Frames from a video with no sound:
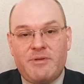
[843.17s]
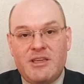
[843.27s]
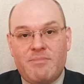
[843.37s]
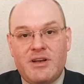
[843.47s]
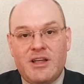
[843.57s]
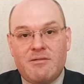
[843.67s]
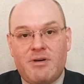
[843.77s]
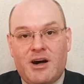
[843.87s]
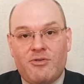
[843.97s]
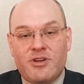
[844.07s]
people
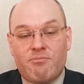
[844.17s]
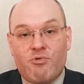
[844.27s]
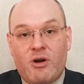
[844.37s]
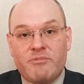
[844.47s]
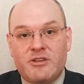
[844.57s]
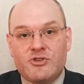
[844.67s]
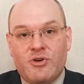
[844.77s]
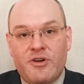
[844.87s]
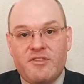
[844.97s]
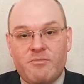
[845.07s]
about a prompted
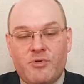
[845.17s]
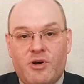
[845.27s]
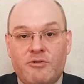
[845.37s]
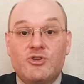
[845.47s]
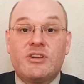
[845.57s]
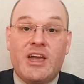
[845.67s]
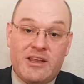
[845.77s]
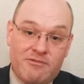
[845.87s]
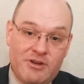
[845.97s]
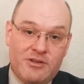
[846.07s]
choice approach.
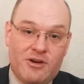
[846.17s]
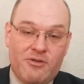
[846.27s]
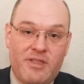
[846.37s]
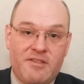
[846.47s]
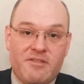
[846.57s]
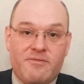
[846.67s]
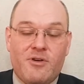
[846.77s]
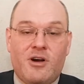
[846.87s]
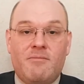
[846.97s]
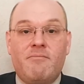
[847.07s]
Again, we know this
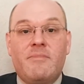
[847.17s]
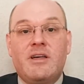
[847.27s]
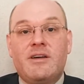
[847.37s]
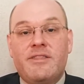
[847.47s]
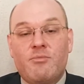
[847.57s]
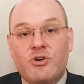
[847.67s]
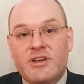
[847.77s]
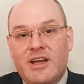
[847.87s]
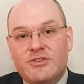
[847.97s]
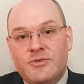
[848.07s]
from the book
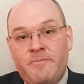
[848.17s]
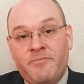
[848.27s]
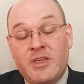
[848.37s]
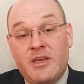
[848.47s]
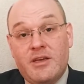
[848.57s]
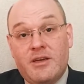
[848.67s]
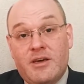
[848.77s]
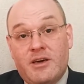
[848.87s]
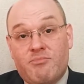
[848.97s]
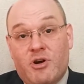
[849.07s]
nudge.
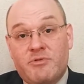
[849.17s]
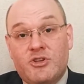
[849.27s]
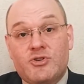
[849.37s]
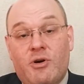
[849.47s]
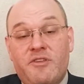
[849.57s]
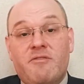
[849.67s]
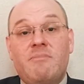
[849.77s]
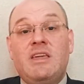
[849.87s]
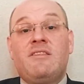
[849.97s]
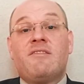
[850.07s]
Prompted choice
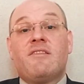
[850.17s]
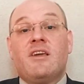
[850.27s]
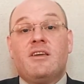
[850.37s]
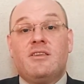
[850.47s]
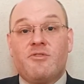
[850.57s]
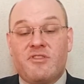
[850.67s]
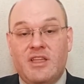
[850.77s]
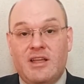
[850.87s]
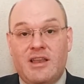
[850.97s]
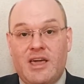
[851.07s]
means you
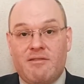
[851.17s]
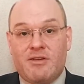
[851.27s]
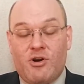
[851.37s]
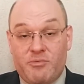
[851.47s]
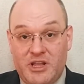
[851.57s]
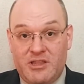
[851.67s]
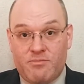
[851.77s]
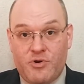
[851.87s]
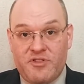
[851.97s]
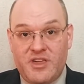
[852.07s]
still have an
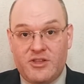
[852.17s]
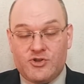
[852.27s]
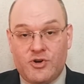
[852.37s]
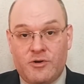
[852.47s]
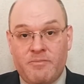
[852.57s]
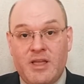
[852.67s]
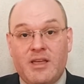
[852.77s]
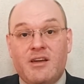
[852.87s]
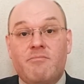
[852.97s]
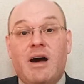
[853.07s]
opt-in procedure,
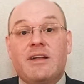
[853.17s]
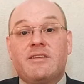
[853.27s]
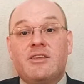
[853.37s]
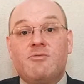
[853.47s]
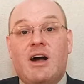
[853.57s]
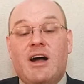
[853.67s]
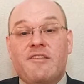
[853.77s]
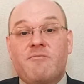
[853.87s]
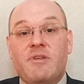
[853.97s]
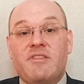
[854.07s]
but you
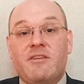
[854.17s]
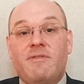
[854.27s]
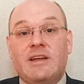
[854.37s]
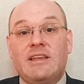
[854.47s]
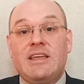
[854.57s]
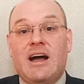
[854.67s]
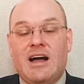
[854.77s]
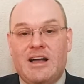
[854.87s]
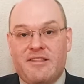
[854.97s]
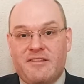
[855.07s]
are specifically
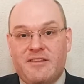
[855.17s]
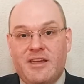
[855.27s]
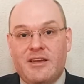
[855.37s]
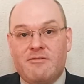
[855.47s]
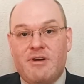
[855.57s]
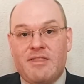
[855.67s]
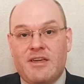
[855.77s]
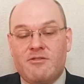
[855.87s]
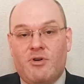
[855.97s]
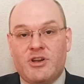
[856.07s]
asked
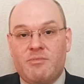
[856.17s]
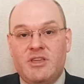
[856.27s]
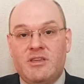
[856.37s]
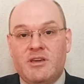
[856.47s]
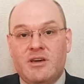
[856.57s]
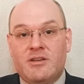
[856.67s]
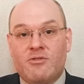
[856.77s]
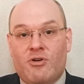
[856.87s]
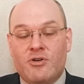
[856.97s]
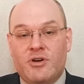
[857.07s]
whether you want to be an
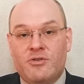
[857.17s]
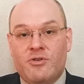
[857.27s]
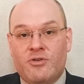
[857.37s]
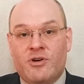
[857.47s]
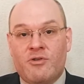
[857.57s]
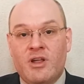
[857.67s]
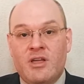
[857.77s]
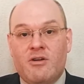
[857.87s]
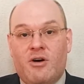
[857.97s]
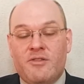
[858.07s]
organ donor
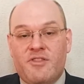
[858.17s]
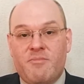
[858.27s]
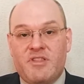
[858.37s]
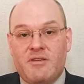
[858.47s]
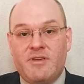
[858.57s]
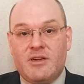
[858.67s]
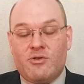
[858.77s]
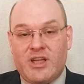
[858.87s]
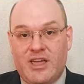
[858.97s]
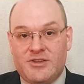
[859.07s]
on specific
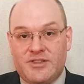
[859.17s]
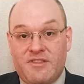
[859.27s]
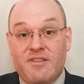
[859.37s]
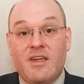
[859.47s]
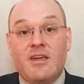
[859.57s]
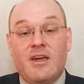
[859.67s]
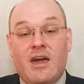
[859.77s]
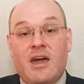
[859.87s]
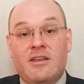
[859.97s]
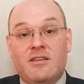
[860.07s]
occasions.
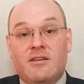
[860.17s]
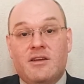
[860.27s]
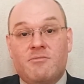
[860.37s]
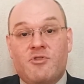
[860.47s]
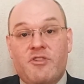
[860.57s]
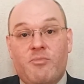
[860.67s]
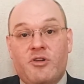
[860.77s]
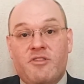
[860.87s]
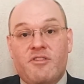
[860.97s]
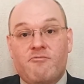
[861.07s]
And
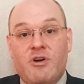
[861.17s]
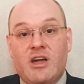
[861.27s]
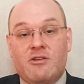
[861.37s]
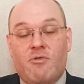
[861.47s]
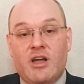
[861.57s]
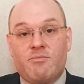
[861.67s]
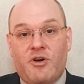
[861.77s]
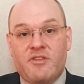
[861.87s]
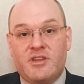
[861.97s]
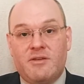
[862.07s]
responses were quite
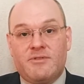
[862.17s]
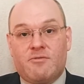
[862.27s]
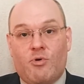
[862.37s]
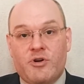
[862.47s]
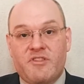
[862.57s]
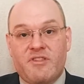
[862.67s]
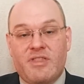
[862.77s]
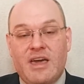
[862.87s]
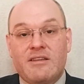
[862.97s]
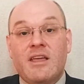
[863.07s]
positive towards
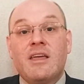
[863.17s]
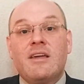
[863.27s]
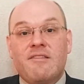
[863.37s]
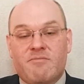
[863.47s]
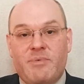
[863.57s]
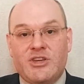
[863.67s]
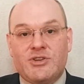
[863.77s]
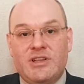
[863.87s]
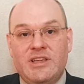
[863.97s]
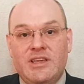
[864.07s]
that,
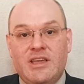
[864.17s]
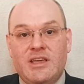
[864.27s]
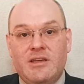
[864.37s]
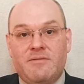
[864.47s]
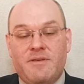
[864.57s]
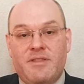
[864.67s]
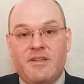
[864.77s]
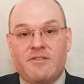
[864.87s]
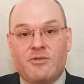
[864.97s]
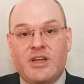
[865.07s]
especially if
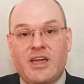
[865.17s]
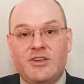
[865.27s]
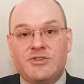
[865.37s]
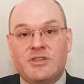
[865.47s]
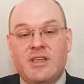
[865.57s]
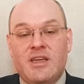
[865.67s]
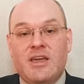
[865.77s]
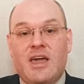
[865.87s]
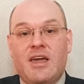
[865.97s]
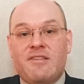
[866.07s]
this occasion
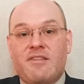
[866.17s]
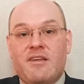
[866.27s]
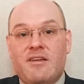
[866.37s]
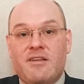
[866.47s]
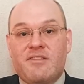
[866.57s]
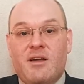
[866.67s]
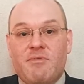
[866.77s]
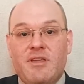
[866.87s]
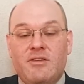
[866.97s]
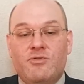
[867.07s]
has
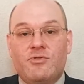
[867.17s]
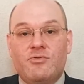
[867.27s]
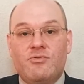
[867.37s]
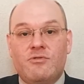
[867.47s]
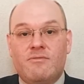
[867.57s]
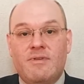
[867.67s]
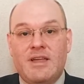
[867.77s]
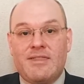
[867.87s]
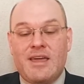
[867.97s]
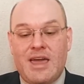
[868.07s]
something to do
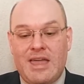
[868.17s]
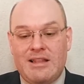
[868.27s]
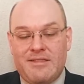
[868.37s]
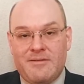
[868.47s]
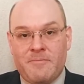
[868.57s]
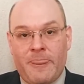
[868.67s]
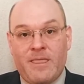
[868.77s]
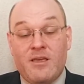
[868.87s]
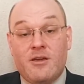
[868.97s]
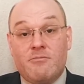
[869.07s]
with health.
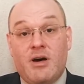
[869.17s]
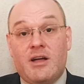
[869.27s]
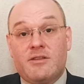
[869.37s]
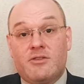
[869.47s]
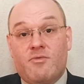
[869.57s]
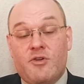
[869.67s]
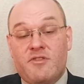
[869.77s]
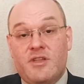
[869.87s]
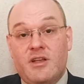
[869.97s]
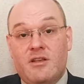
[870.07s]
But it was
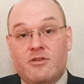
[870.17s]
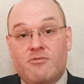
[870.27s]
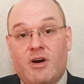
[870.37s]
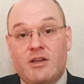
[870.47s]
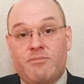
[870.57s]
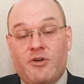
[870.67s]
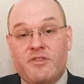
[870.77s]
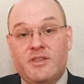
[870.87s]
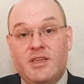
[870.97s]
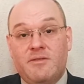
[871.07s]
still quite
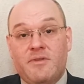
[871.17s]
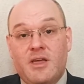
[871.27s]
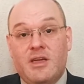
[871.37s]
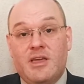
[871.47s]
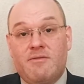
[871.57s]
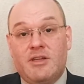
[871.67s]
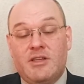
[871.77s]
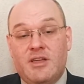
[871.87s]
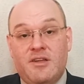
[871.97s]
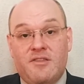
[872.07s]
positive if it
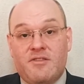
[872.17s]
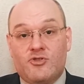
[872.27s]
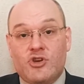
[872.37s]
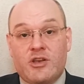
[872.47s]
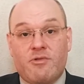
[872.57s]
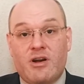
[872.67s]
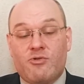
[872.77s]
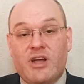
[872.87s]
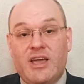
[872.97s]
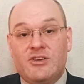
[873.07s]
is a general
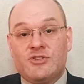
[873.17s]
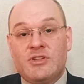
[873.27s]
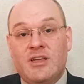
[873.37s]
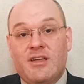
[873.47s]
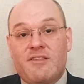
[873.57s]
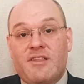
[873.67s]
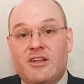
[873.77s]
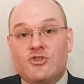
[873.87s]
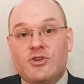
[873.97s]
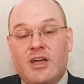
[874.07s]
occasion,
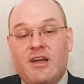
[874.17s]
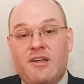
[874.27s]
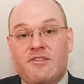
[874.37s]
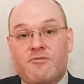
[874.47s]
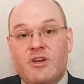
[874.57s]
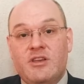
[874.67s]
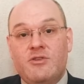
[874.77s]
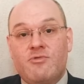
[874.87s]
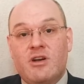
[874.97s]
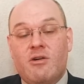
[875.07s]
such as
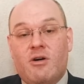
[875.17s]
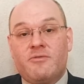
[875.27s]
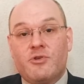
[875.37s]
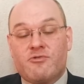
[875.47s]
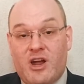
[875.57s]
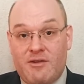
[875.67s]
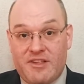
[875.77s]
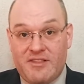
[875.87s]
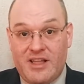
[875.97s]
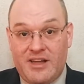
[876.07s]
renewal of your
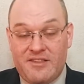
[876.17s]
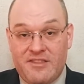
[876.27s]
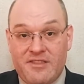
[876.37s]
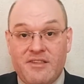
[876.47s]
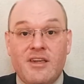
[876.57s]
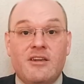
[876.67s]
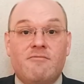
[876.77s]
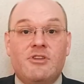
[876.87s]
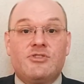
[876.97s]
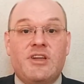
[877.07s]
driver's license,
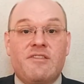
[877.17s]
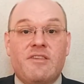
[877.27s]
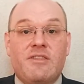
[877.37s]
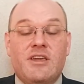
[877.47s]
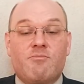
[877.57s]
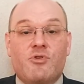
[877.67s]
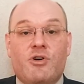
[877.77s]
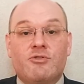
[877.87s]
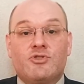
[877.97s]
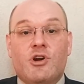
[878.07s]
which is the
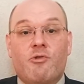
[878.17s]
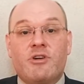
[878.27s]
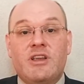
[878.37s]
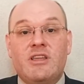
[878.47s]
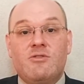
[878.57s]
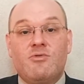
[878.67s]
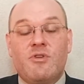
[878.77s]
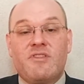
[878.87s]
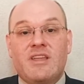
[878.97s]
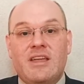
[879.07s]
approach currently
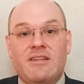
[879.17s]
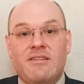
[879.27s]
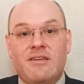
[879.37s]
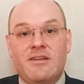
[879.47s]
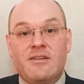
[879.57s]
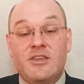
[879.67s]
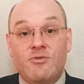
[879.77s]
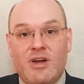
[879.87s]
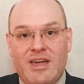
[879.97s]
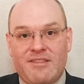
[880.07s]
used in the
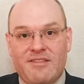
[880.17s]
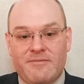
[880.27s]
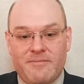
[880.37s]
US.